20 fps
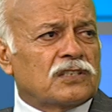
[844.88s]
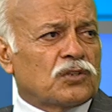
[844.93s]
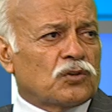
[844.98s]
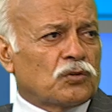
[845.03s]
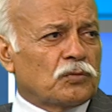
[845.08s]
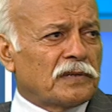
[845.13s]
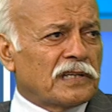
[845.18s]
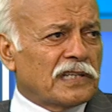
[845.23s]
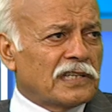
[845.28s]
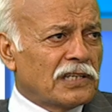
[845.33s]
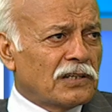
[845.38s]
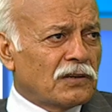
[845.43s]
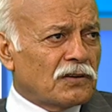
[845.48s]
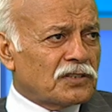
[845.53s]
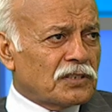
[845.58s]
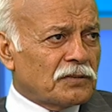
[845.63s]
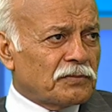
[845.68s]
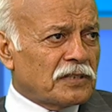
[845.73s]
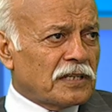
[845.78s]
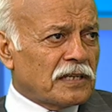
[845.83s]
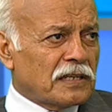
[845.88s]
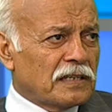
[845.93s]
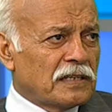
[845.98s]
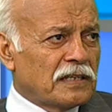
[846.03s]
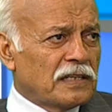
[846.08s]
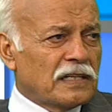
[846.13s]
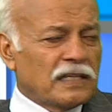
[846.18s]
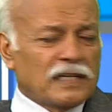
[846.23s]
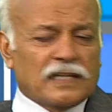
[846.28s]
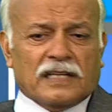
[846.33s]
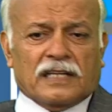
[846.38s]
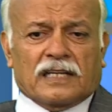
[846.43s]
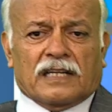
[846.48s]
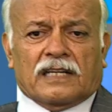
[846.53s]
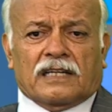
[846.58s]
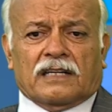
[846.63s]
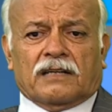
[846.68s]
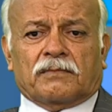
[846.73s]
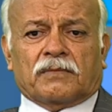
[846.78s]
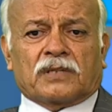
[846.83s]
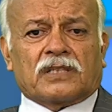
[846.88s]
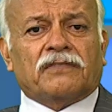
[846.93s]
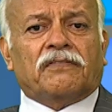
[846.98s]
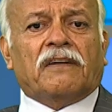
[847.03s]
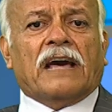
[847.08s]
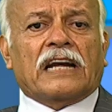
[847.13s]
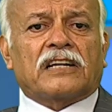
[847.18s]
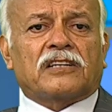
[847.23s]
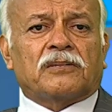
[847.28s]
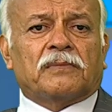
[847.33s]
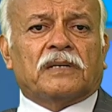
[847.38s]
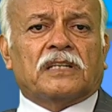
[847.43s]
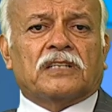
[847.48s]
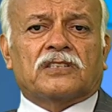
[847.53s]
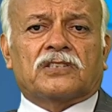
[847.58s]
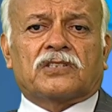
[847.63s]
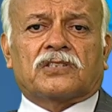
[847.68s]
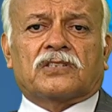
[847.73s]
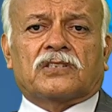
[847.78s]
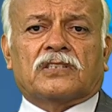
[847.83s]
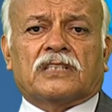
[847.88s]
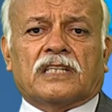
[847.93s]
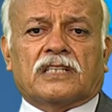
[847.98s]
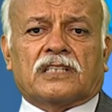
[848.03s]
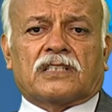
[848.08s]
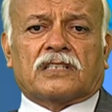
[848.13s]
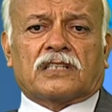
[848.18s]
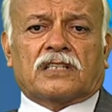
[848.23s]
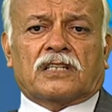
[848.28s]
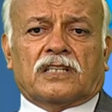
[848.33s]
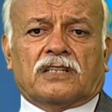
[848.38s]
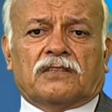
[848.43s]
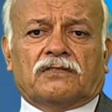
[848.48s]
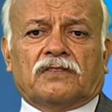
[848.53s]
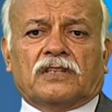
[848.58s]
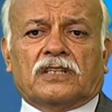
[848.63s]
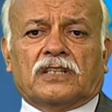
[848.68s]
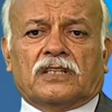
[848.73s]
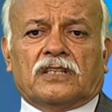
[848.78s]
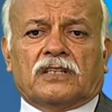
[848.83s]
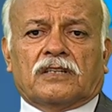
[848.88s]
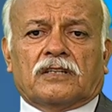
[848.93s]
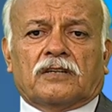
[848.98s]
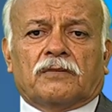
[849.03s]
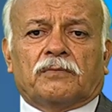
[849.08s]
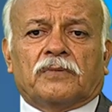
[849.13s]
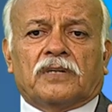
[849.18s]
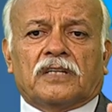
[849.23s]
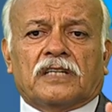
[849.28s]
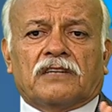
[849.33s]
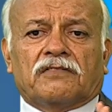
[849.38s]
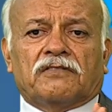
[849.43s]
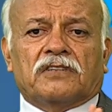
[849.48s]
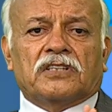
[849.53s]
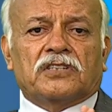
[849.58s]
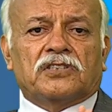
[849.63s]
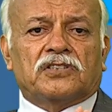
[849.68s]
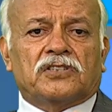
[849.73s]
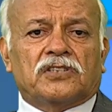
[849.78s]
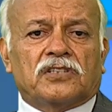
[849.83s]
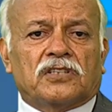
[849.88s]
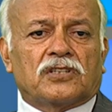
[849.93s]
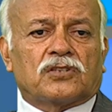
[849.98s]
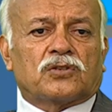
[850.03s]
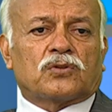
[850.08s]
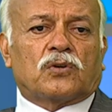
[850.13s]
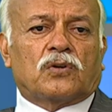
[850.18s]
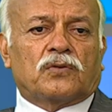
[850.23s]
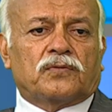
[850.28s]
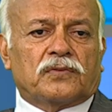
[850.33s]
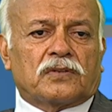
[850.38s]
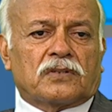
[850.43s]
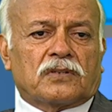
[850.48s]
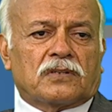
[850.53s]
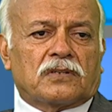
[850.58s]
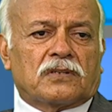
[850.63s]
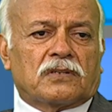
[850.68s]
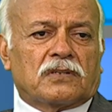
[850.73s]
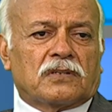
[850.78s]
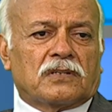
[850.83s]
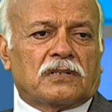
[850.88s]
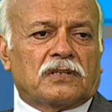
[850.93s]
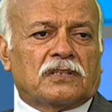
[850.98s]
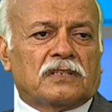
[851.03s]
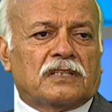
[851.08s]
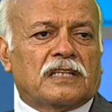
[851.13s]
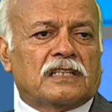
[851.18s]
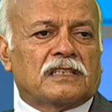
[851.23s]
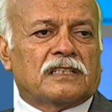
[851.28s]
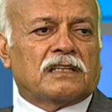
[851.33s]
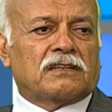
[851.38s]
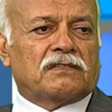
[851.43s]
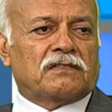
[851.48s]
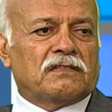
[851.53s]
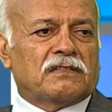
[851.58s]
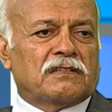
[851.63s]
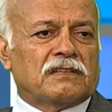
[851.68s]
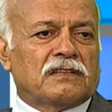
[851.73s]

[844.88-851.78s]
it's no big deal or something. But the fact remains that we made a very serious offer. Then that